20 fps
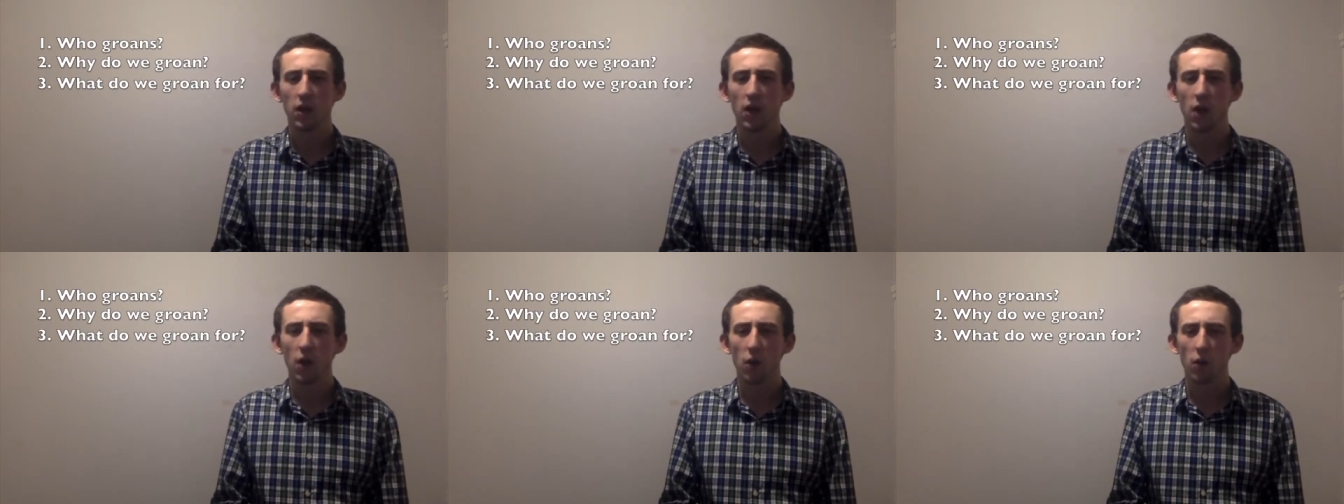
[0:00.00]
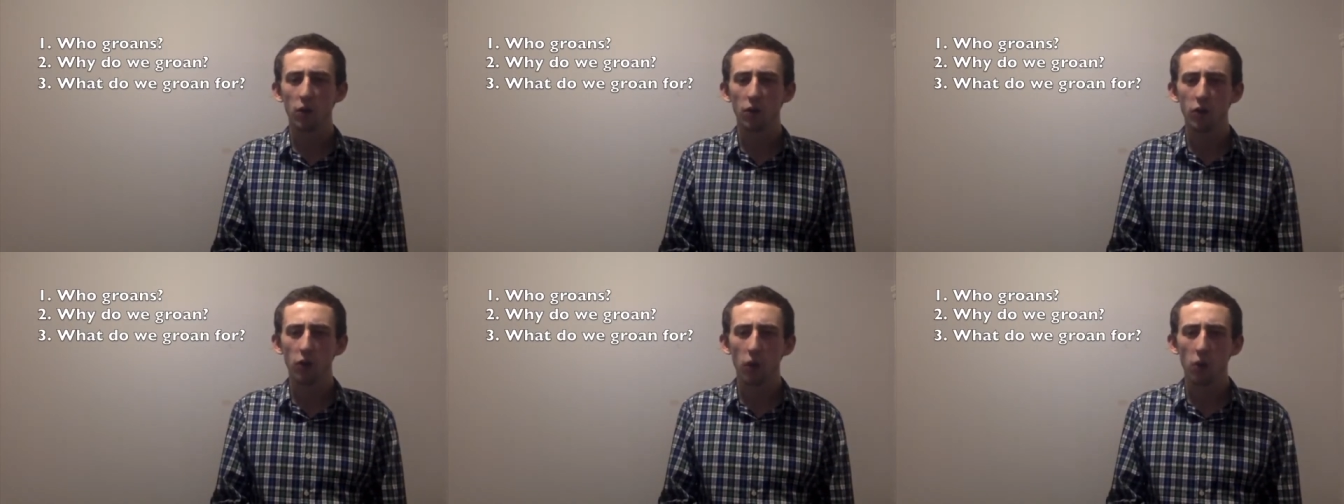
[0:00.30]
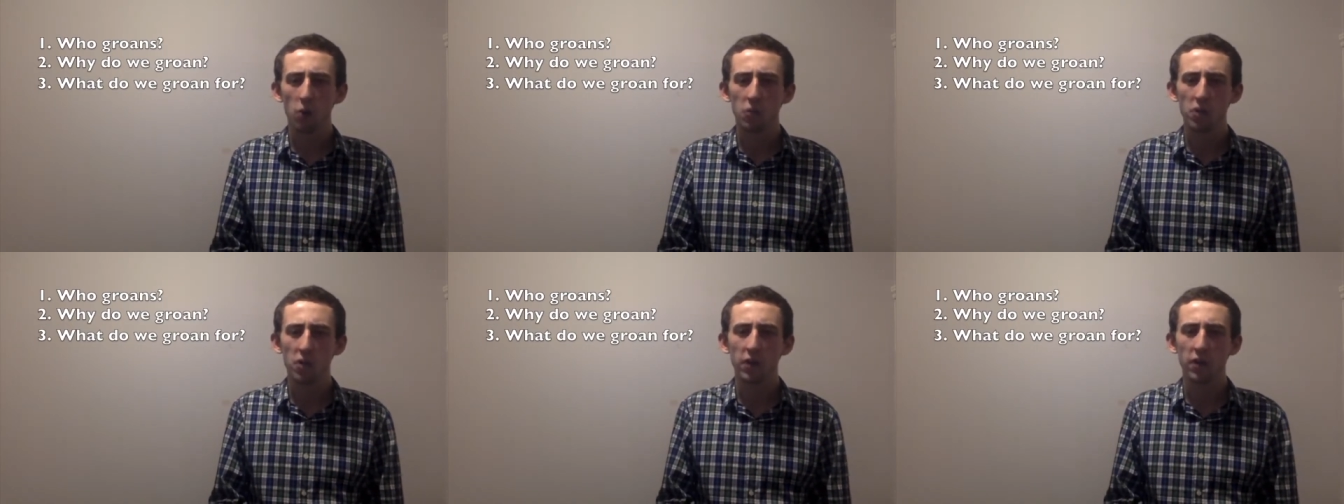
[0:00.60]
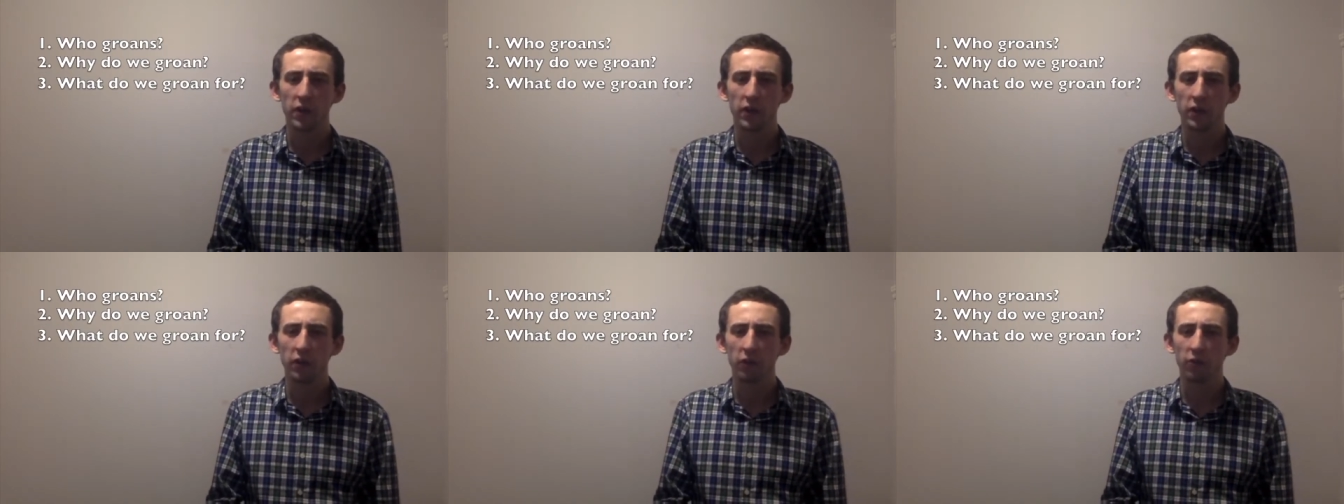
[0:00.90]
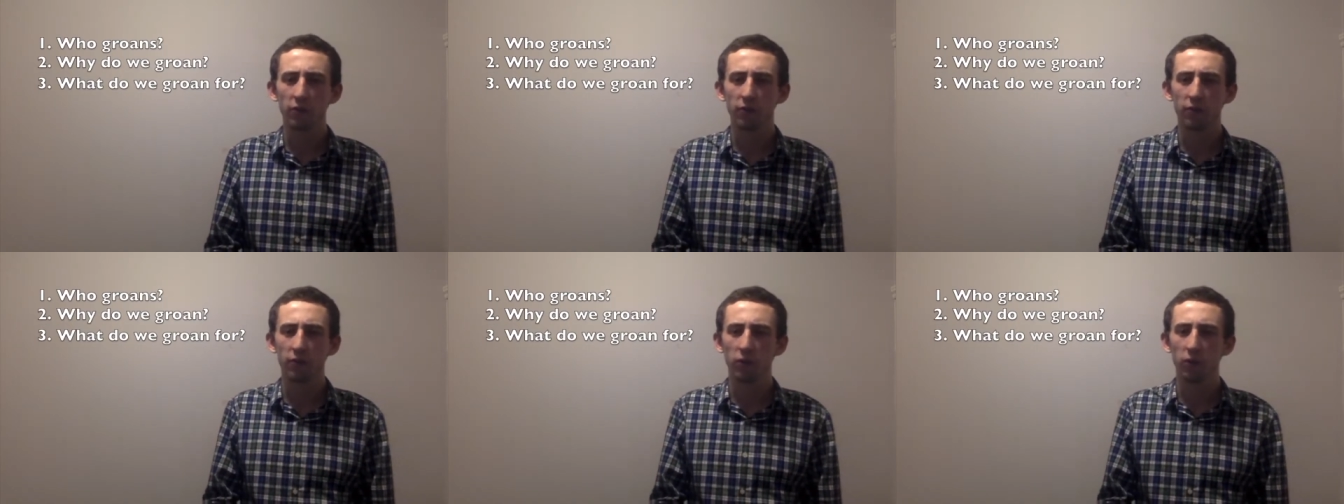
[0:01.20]
Our adoption in
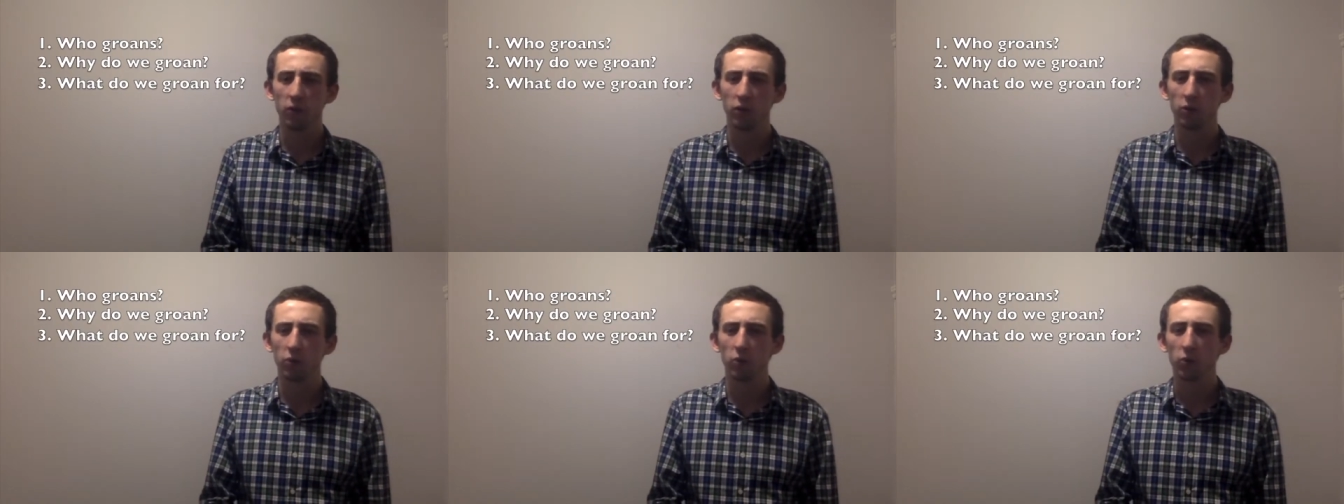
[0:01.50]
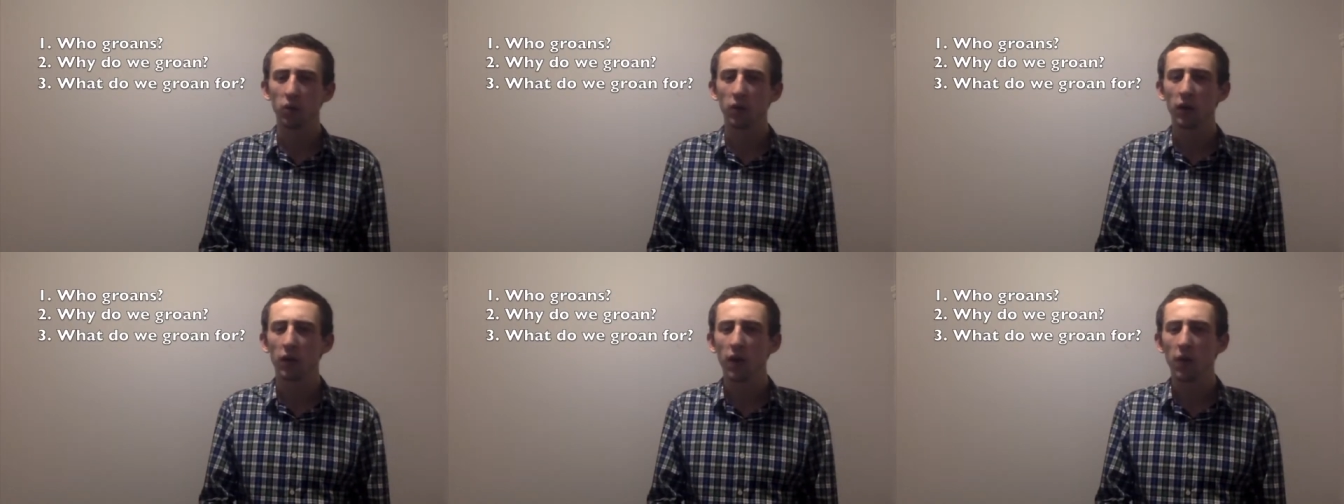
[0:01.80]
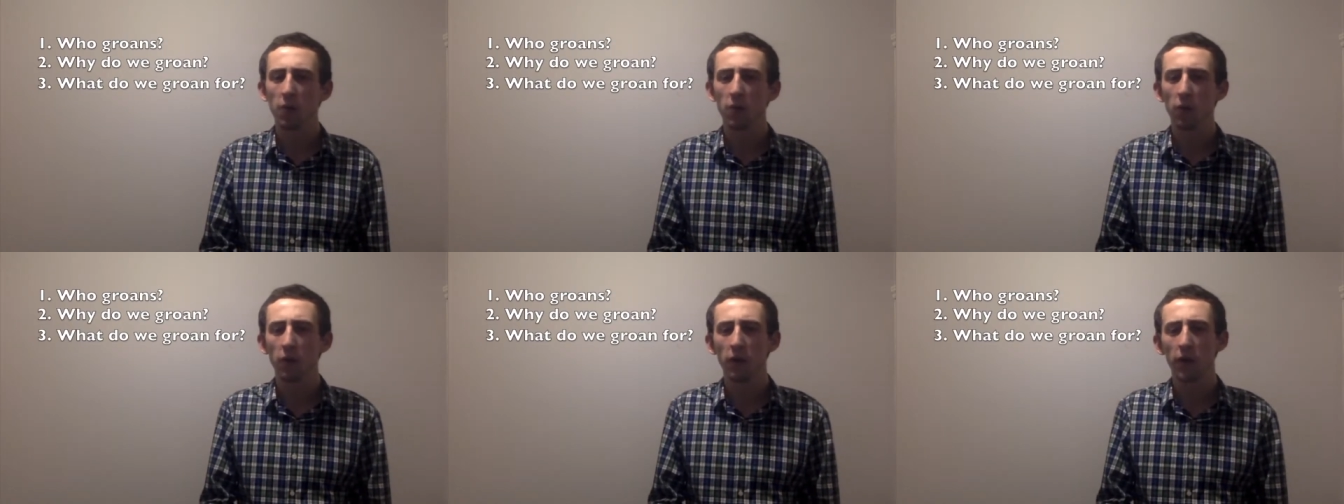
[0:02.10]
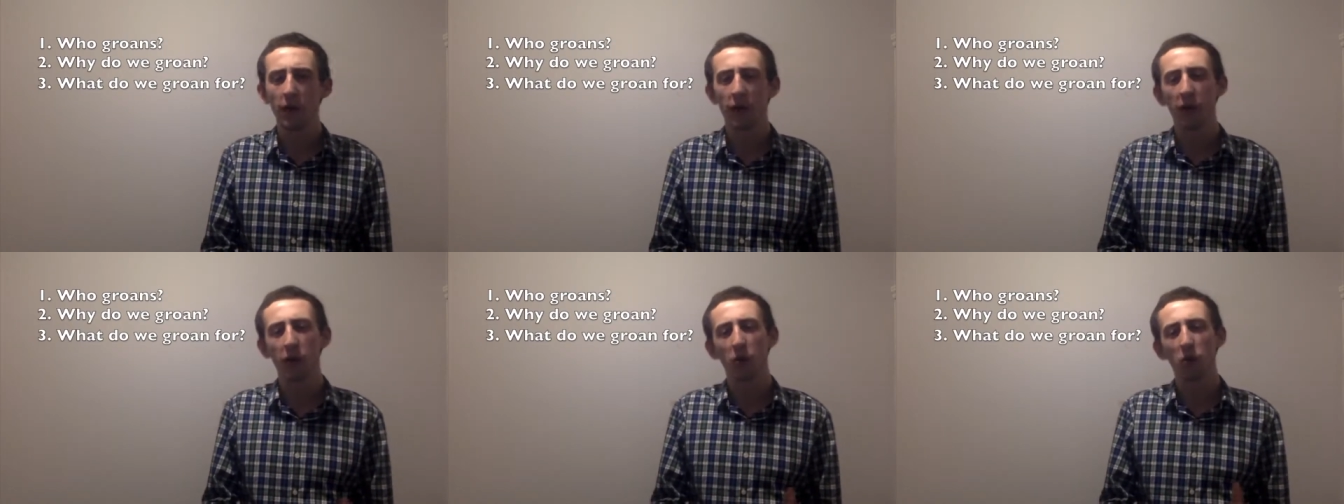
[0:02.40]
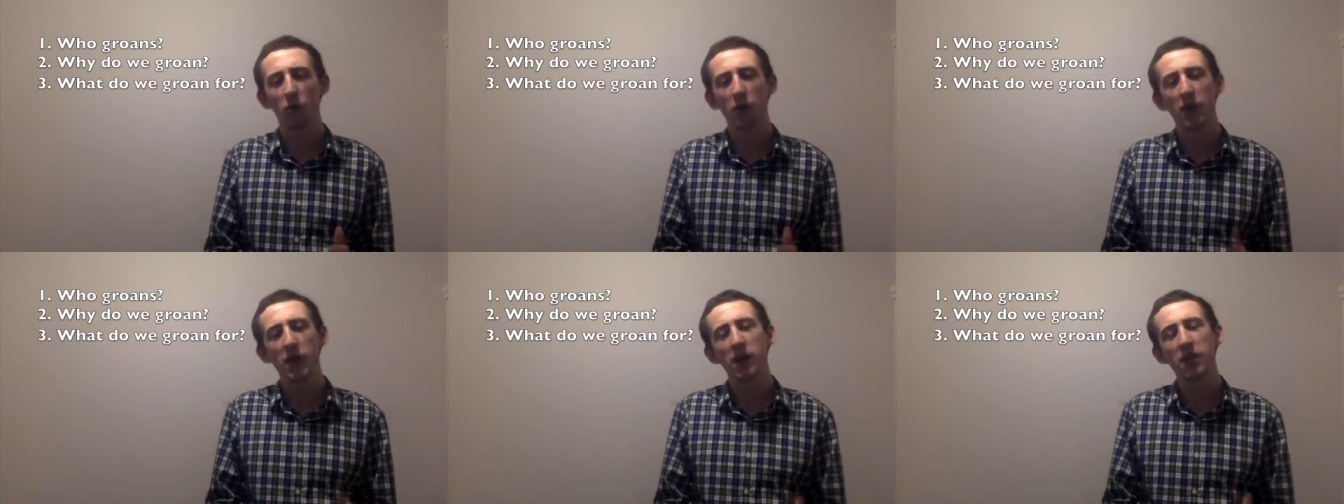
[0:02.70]
its fullness will come on that
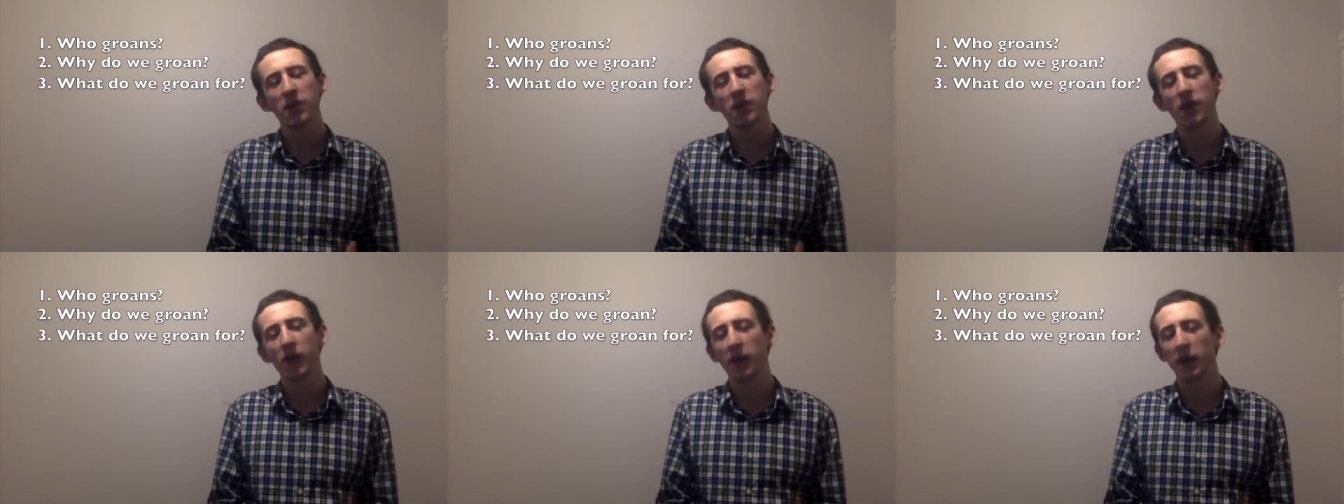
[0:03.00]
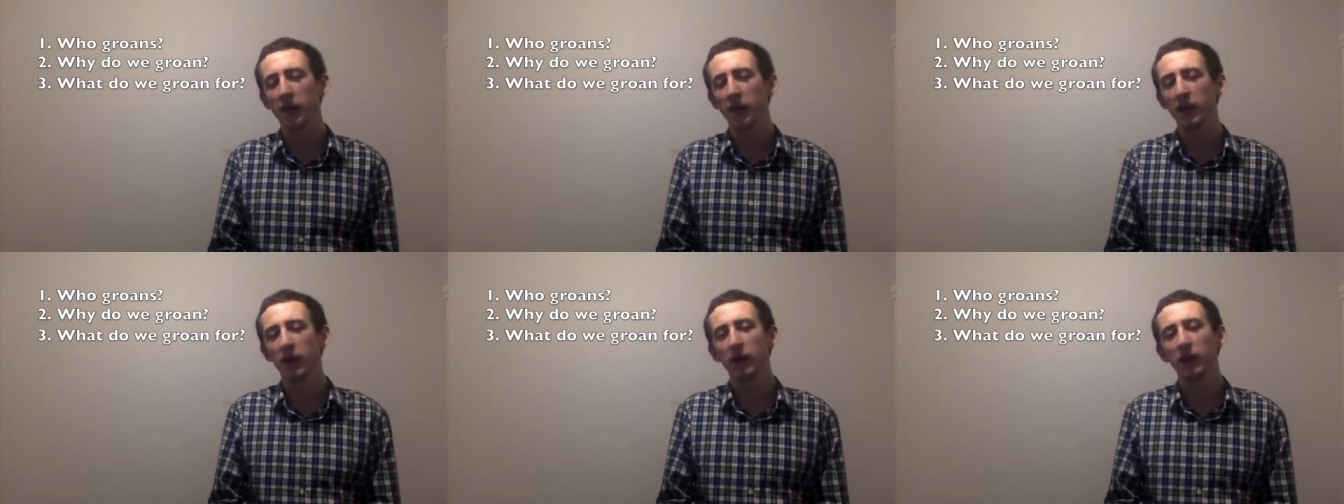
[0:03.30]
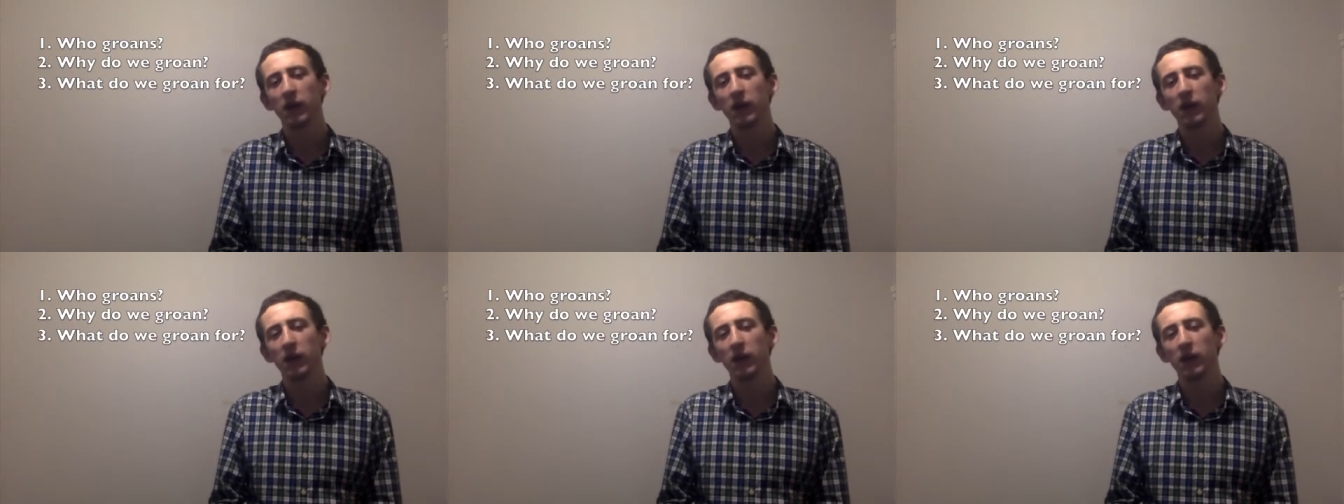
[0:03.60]
great day